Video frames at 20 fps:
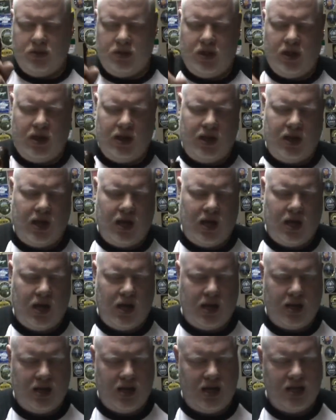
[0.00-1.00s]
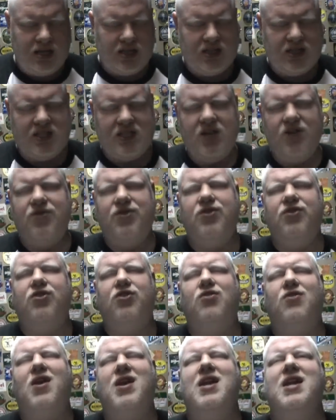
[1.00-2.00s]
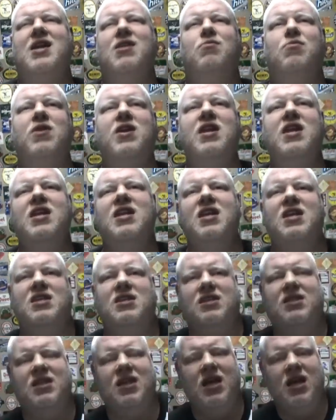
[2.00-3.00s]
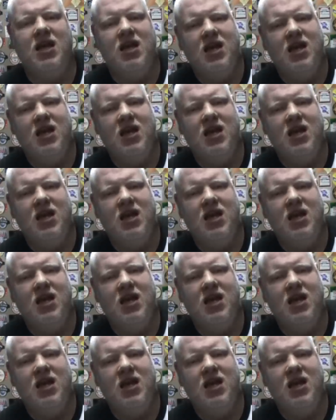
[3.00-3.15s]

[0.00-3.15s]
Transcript: Getting a nice cereal grainy weediness